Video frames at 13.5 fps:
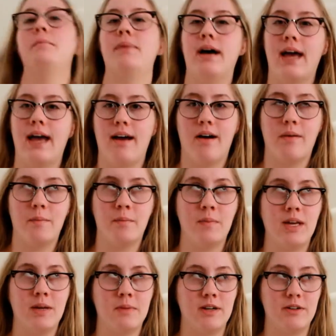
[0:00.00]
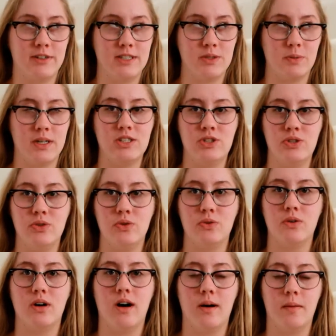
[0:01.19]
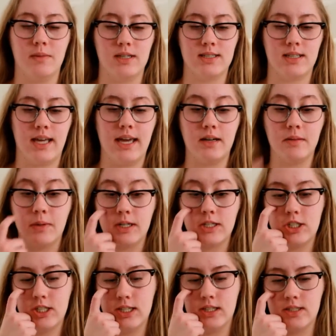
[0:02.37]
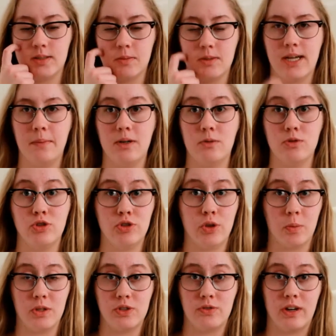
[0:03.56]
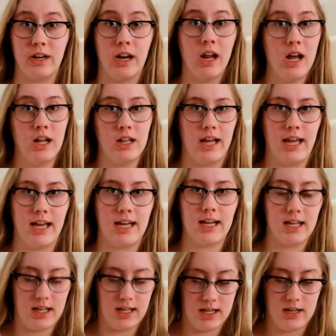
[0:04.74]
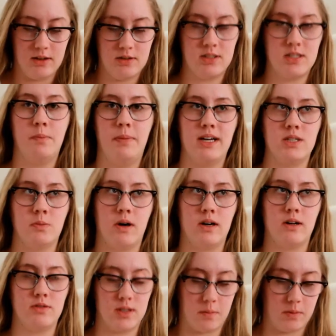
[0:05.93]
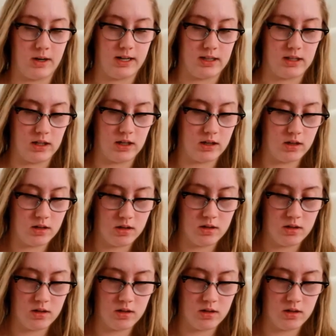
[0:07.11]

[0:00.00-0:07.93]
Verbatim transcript: But me and my friends went to um, this lake a bunch in the summertime and it was so much fun. Like, it was the best part of summer, I think.